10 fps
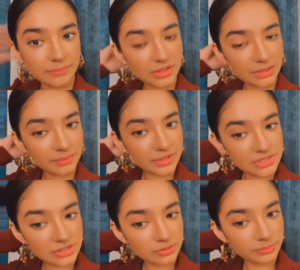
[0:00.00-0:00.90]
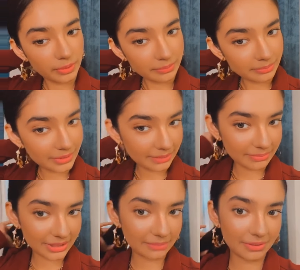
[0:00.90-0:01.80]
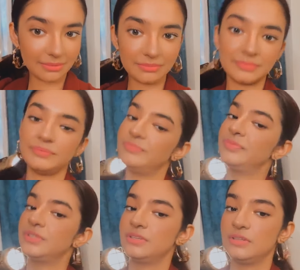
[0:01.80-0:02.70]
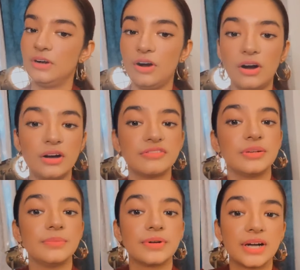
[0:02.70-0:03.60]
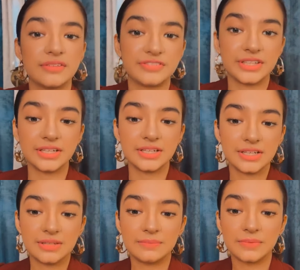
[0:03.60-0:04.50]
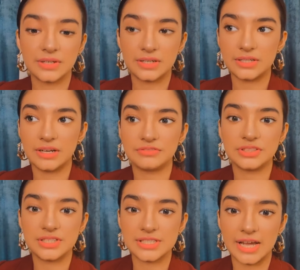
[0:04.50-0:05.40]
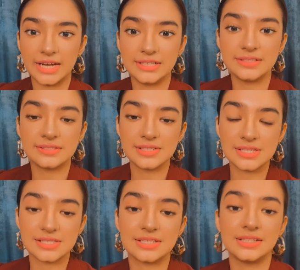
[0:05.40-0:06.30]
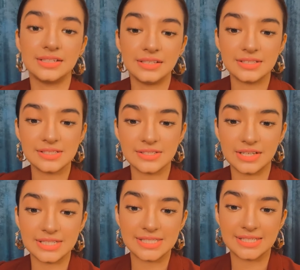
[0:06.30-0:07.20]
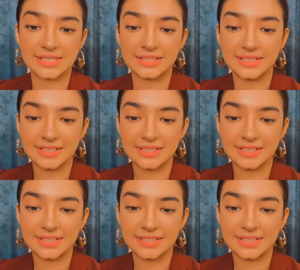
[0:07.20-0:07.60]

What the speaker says: gonna pursue probably BMM or filmography. I'm gonna have to decide still. So let's see.